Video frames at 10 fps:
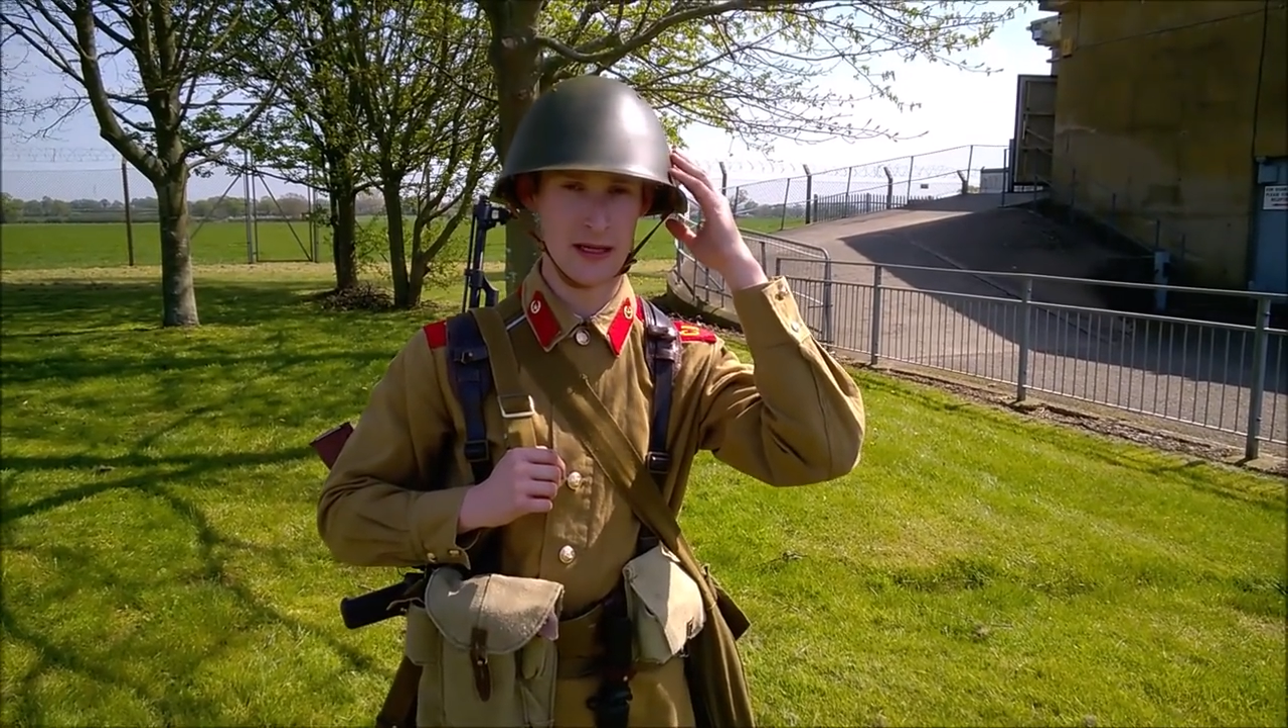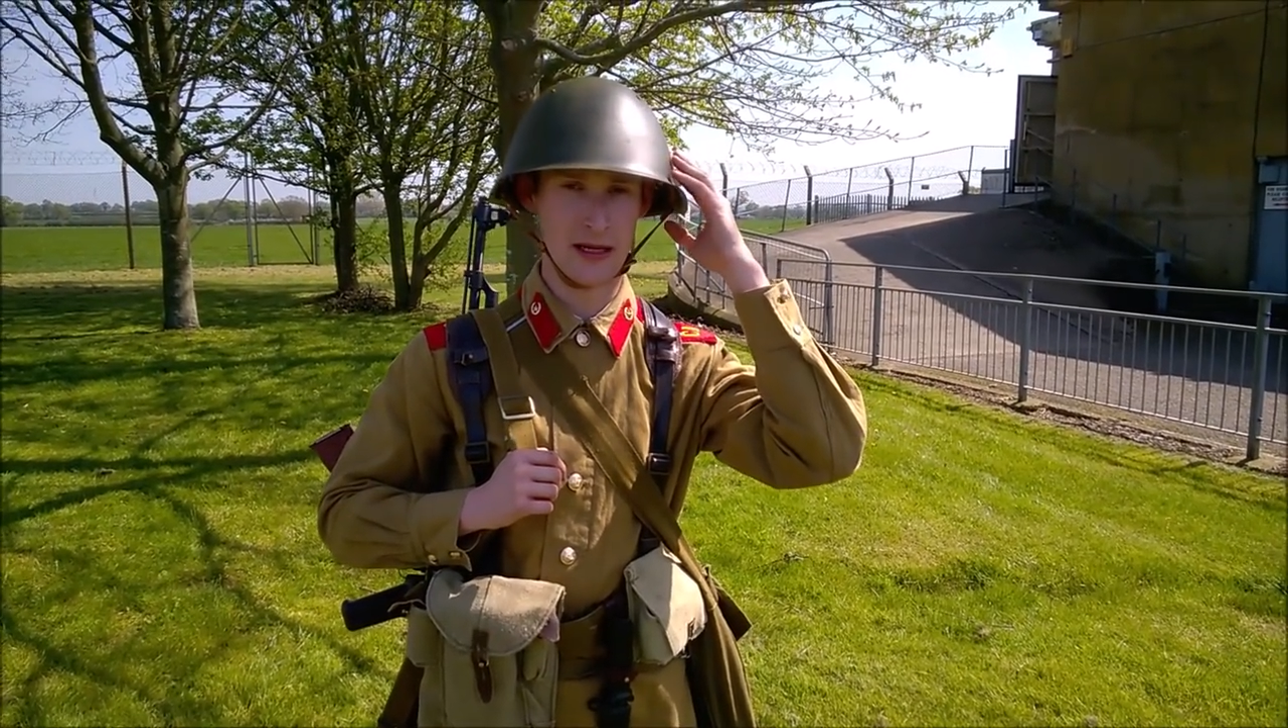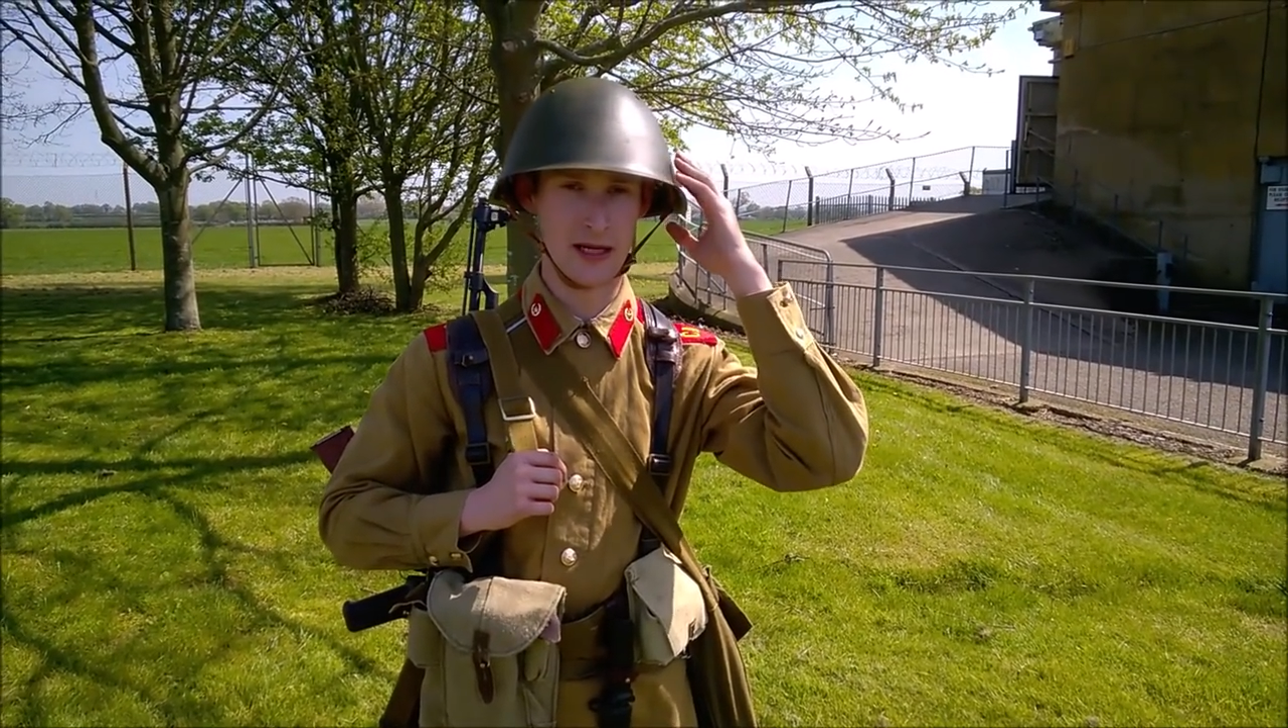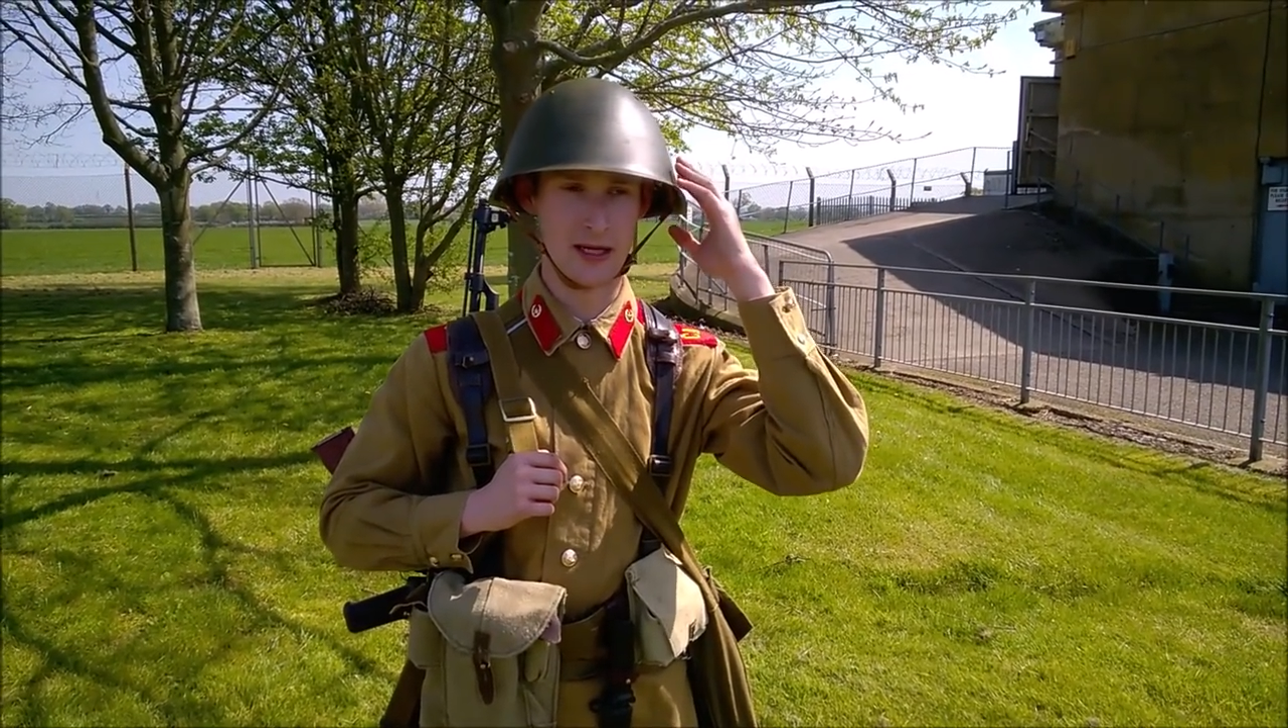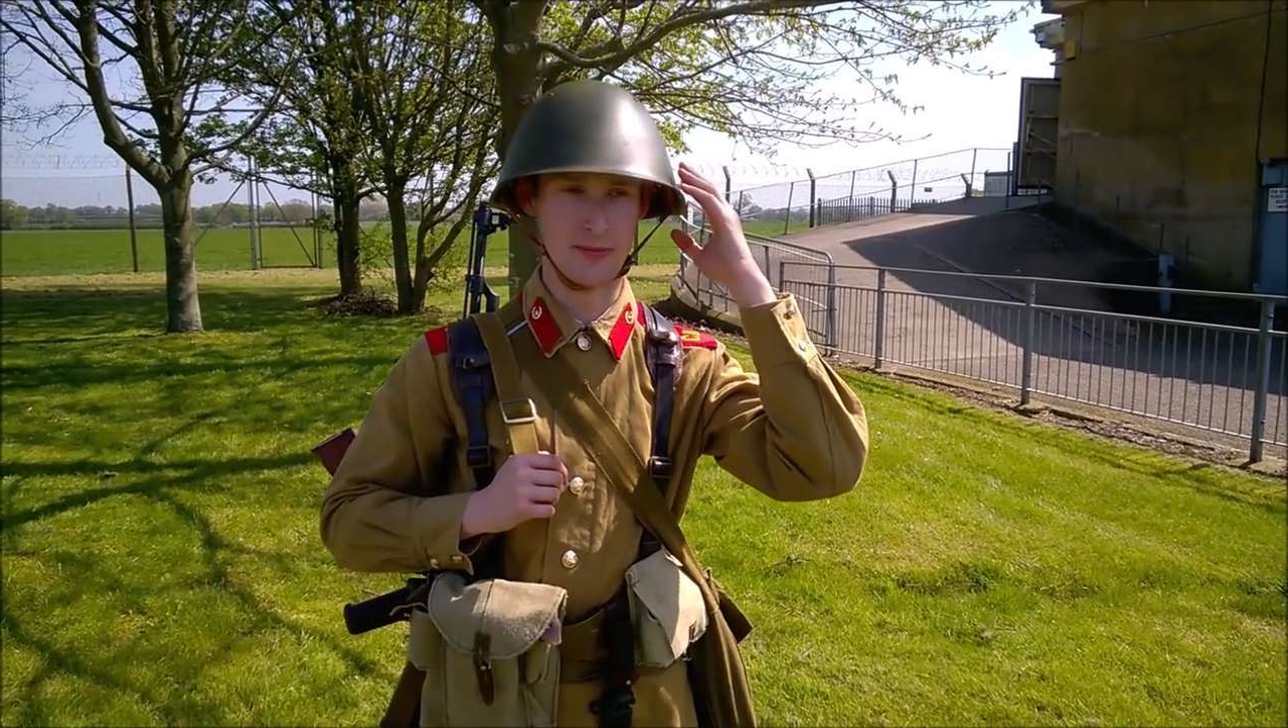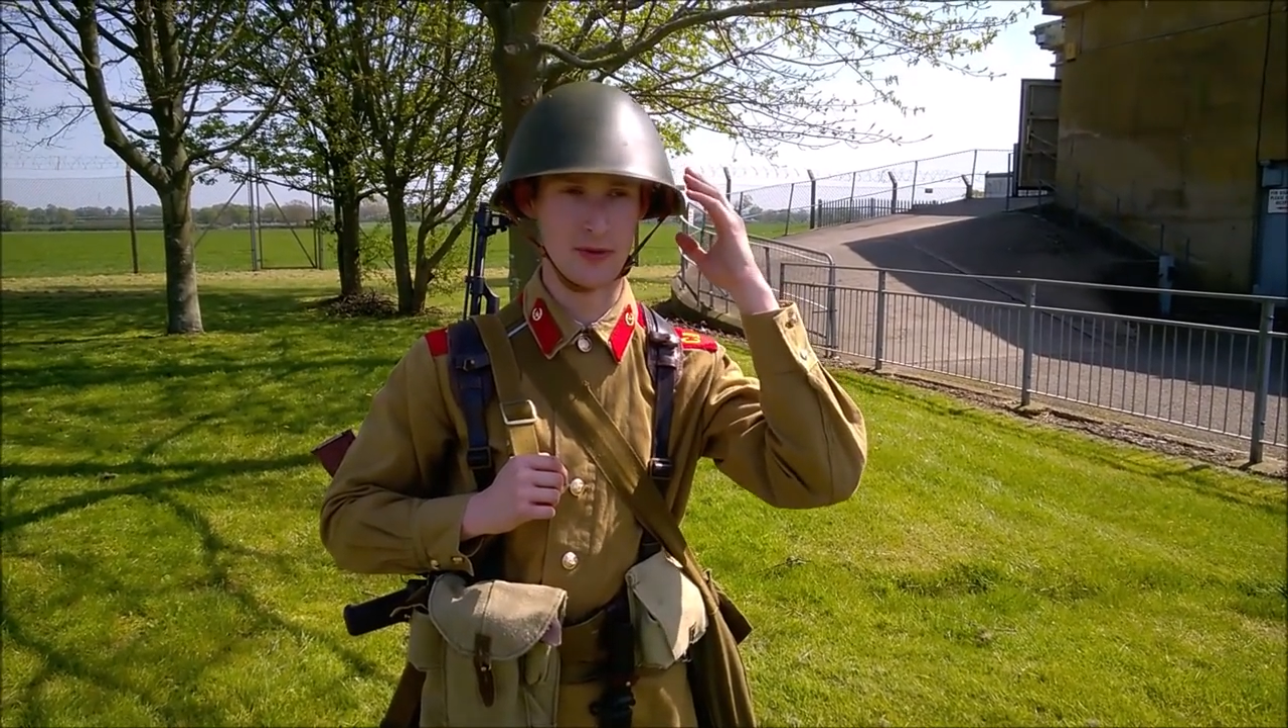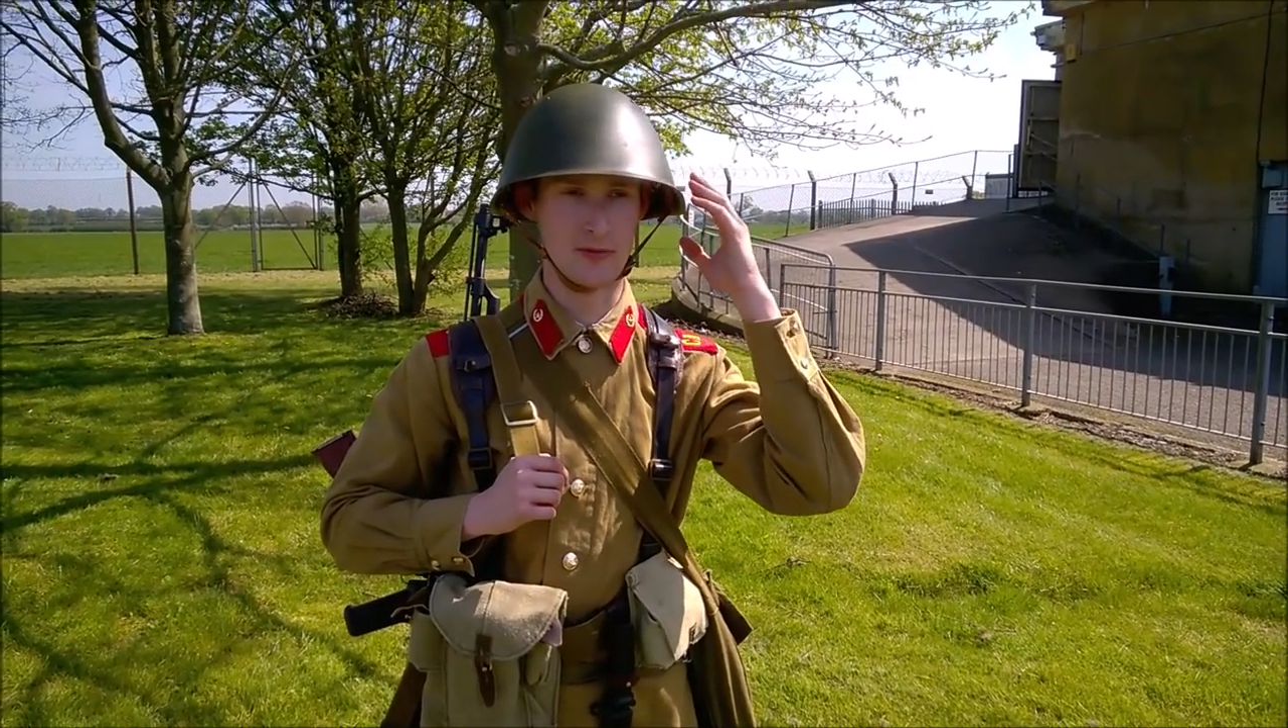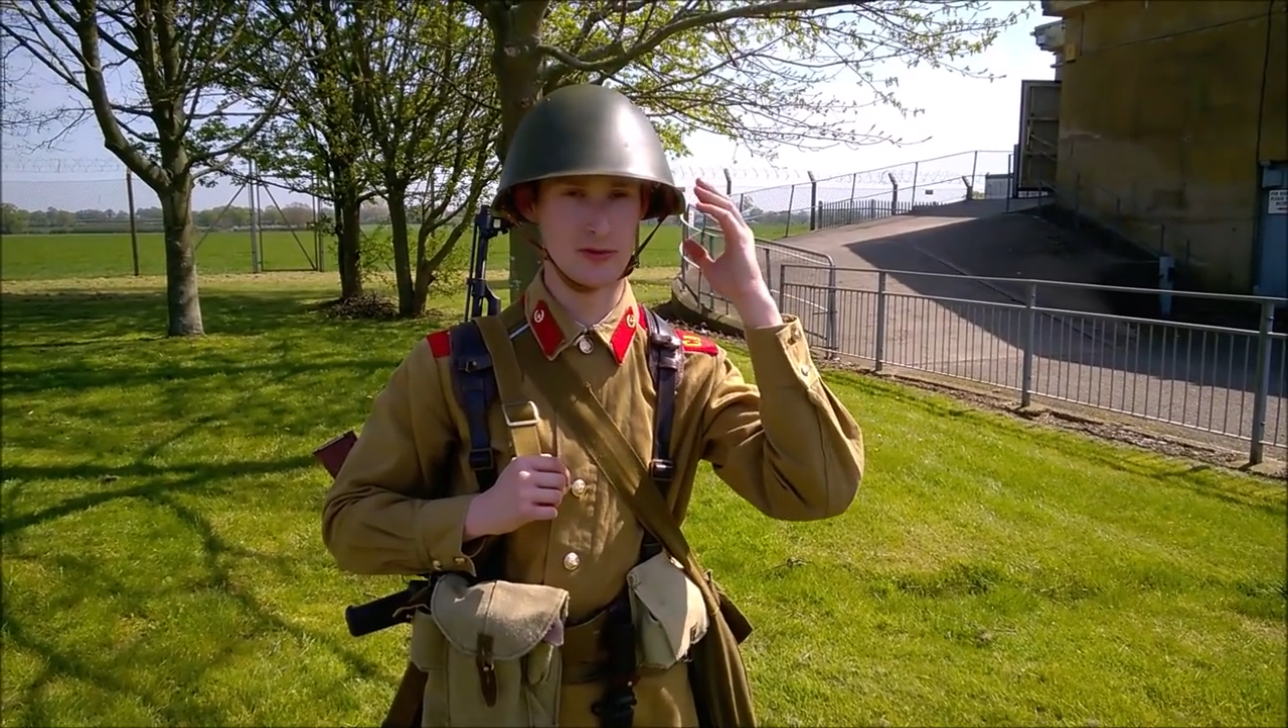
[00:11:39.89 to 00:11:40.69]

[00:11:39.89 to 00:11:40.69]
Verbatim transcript: um,